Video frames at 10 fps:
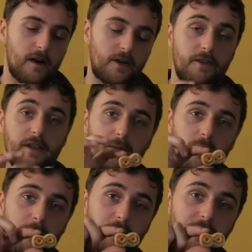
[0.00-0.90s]
got this
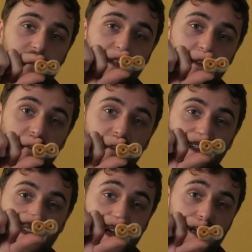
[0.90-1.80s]
one because it looks like
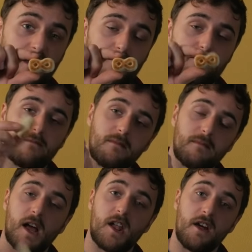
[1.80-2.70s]
an 8,
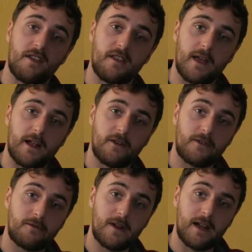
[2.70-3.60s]
and I think that
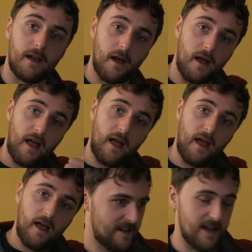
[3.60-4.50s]
looks great.
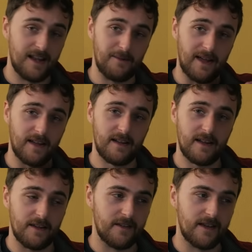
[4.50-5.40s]
Anyway,
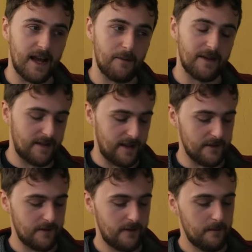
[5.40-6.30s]
let's how it
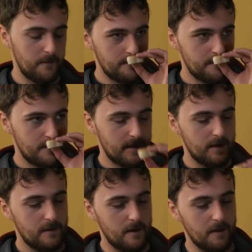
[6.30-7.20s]
tastes.
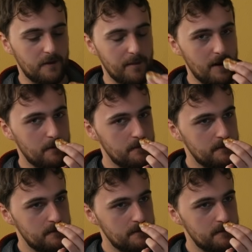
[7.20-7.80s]
So the smell,